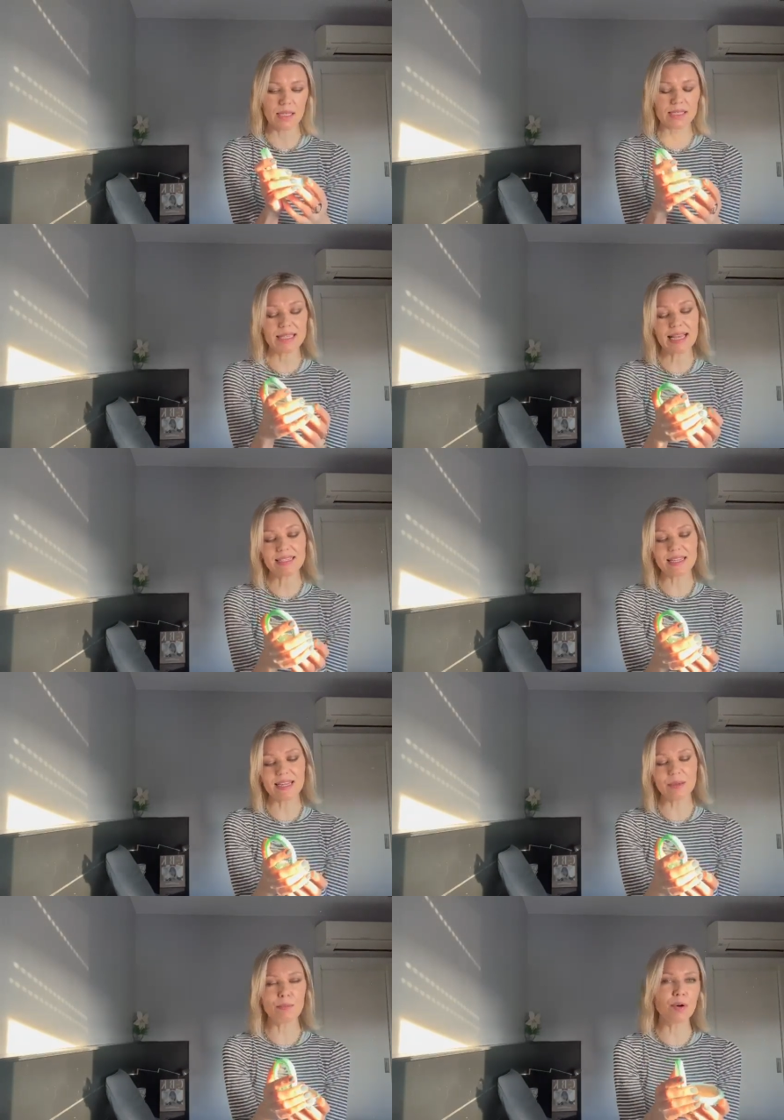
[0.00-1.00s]

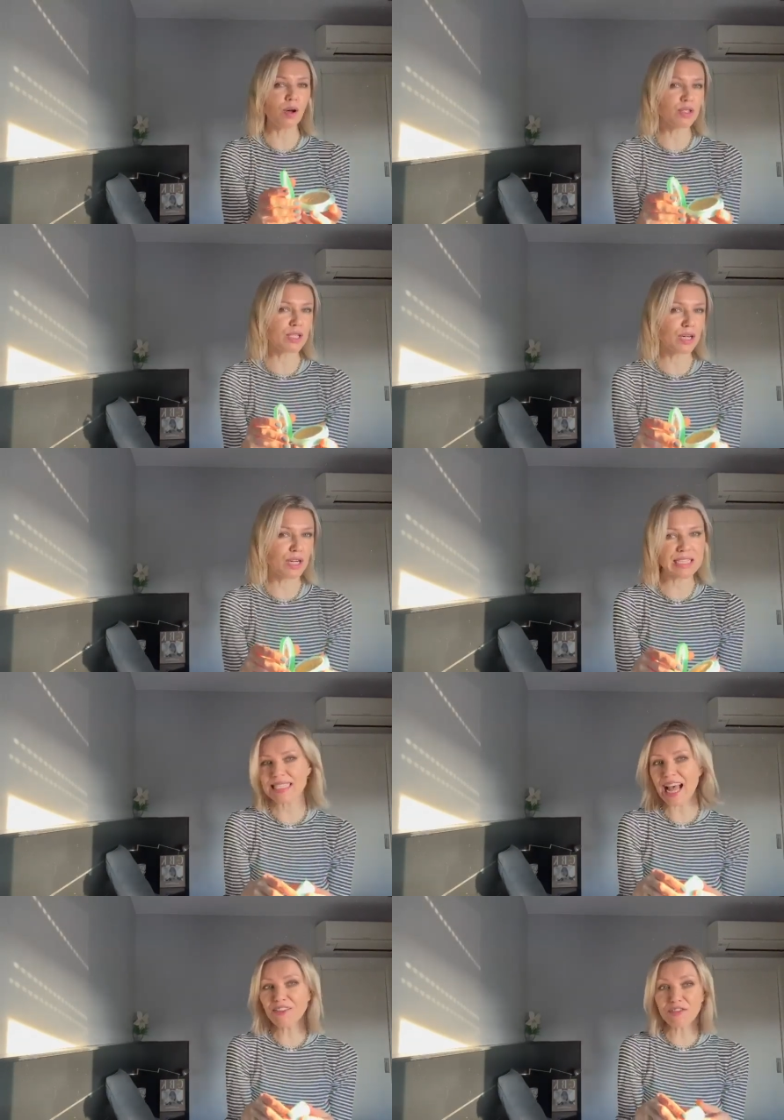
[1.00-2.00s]
bronzer. It's
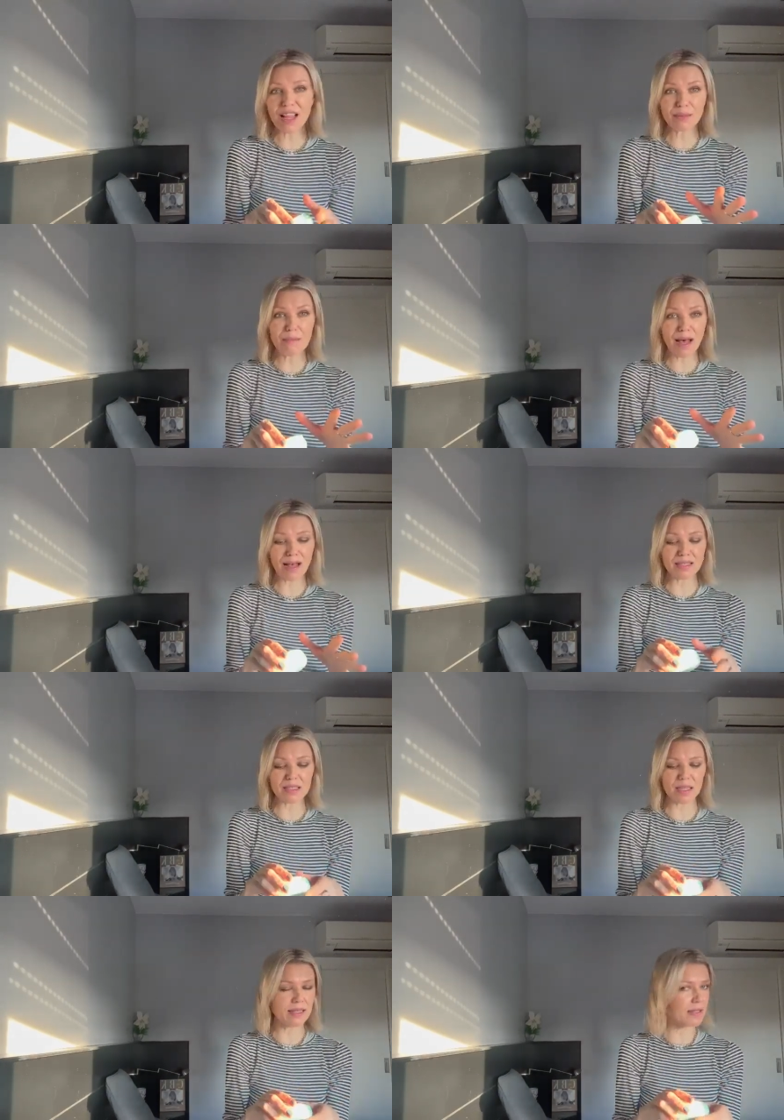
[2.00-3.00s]
not flat matte.
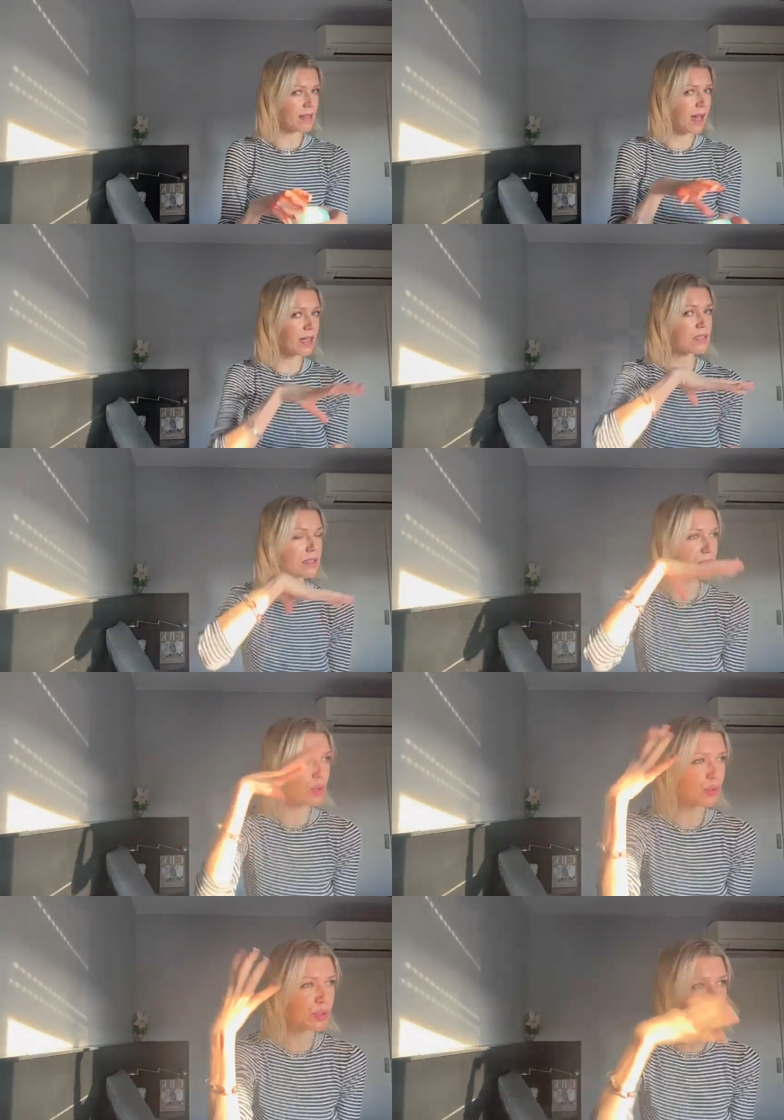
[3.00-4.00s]
It's not
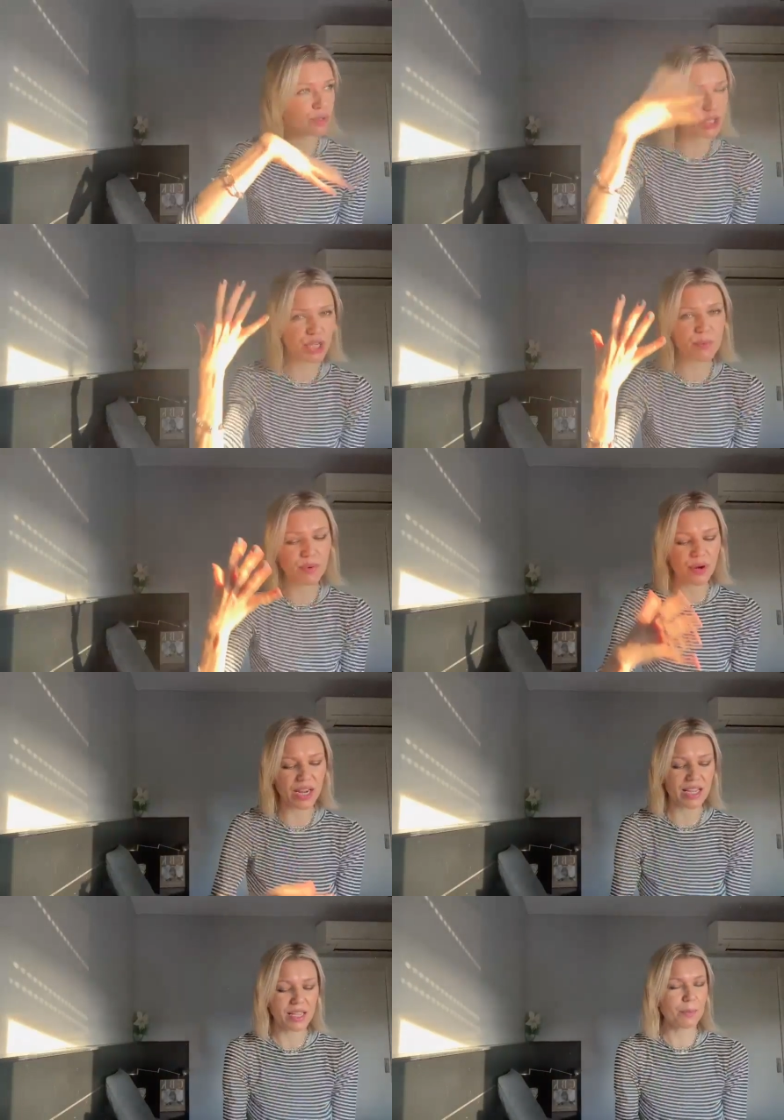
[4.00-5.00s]
also
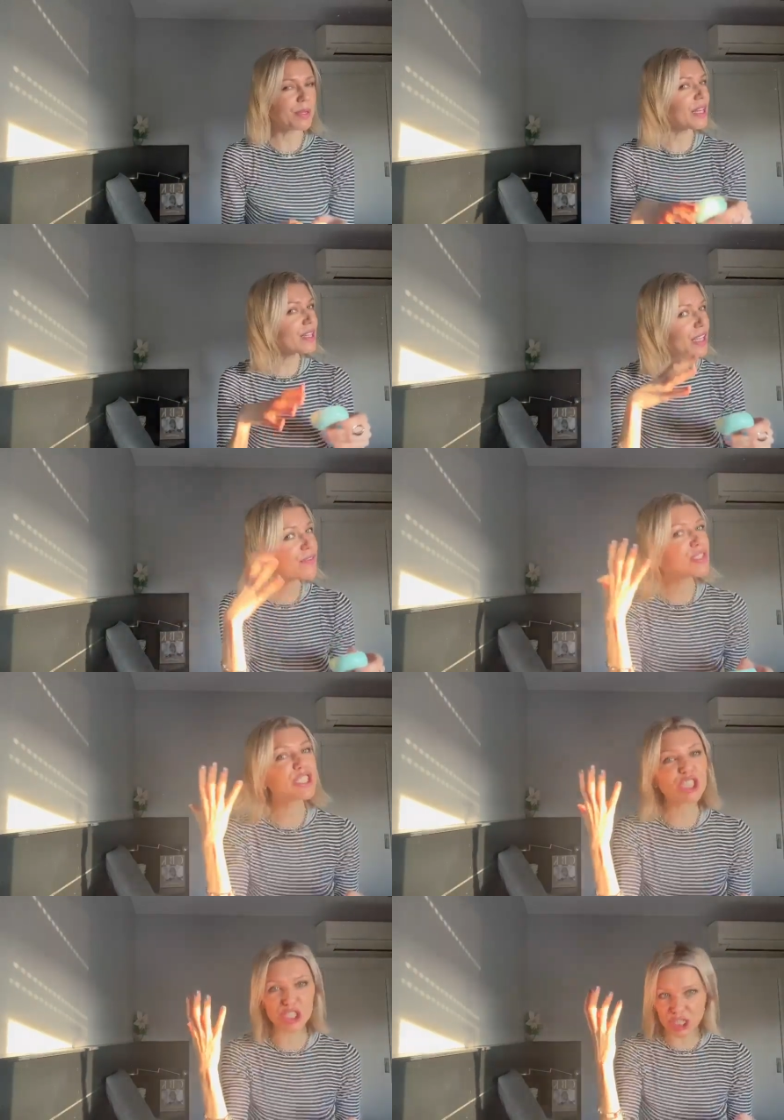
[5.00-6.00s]
shimmery, but it
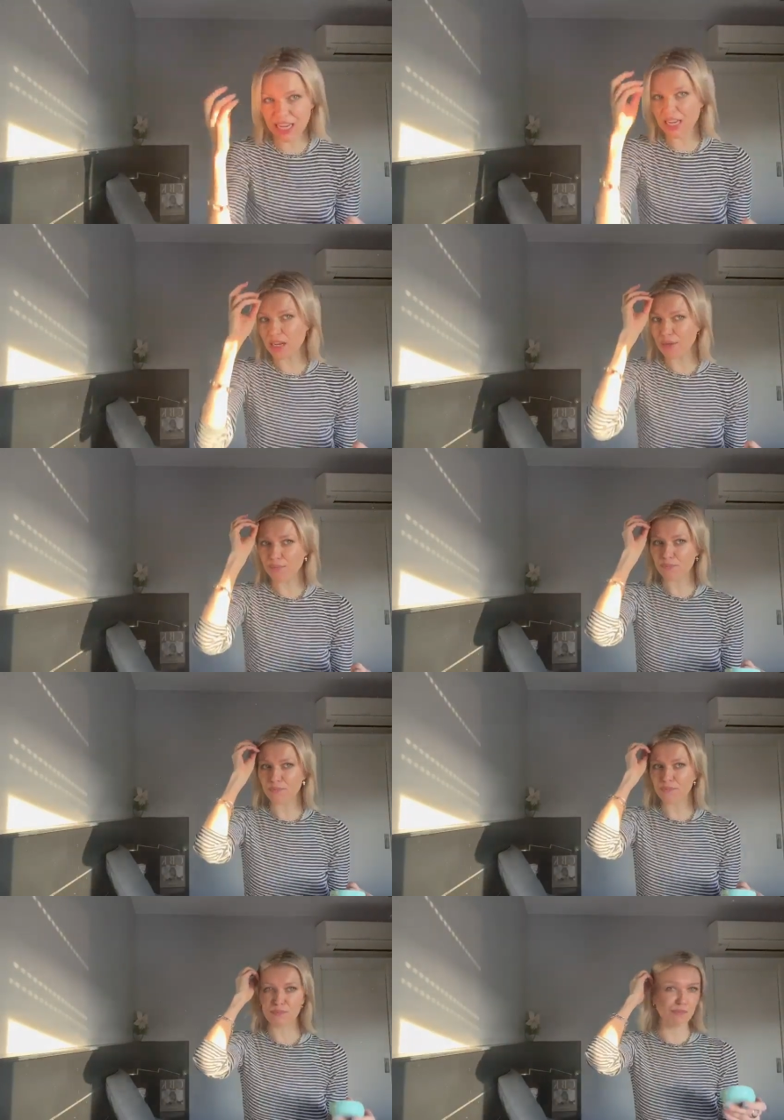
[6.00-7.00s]
gives sheen,
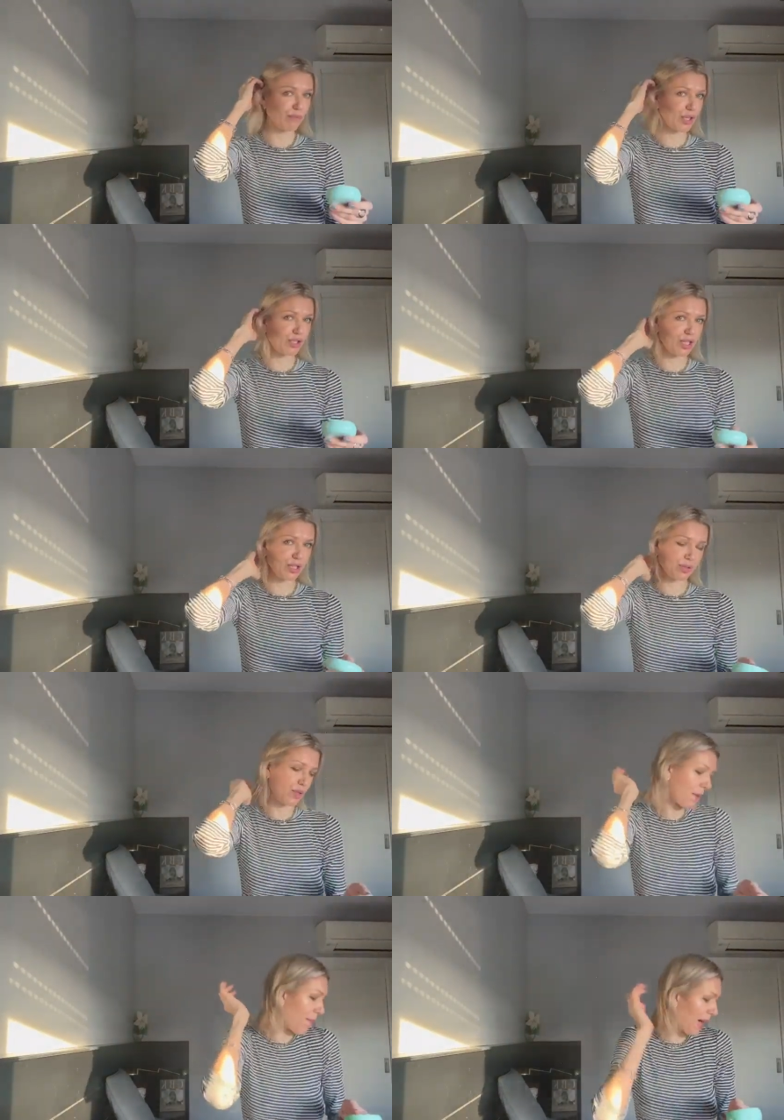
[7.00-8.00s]
which is
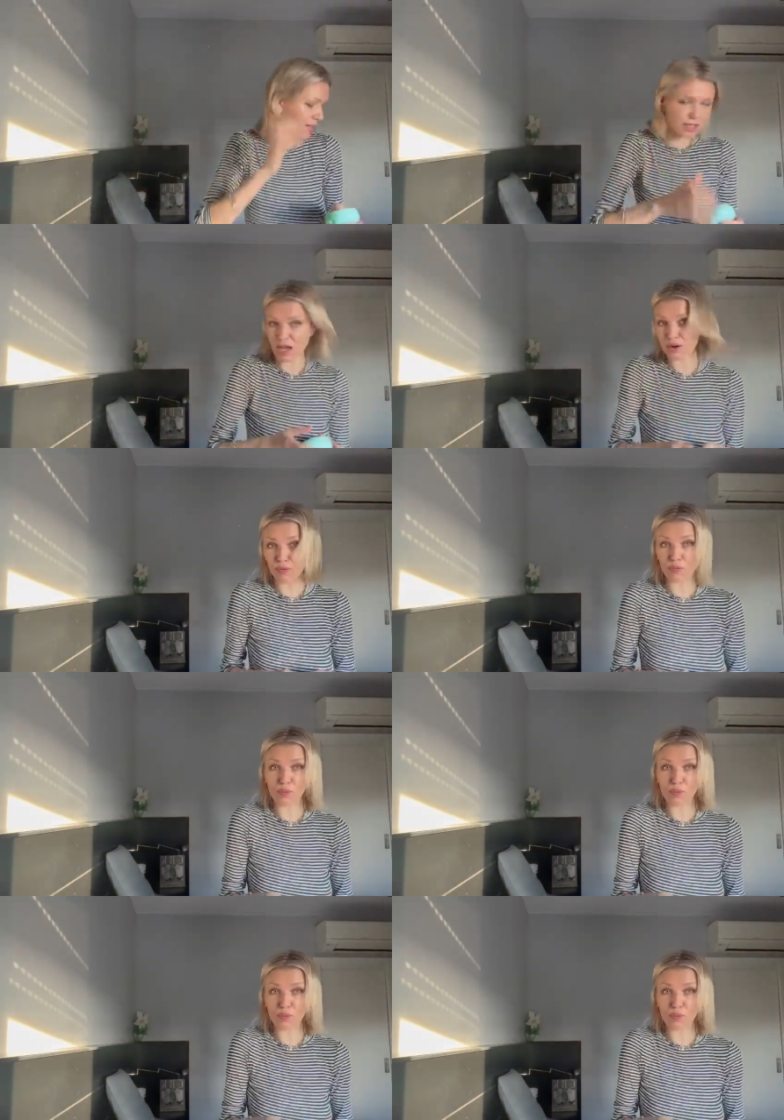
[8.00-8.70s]
the best kind of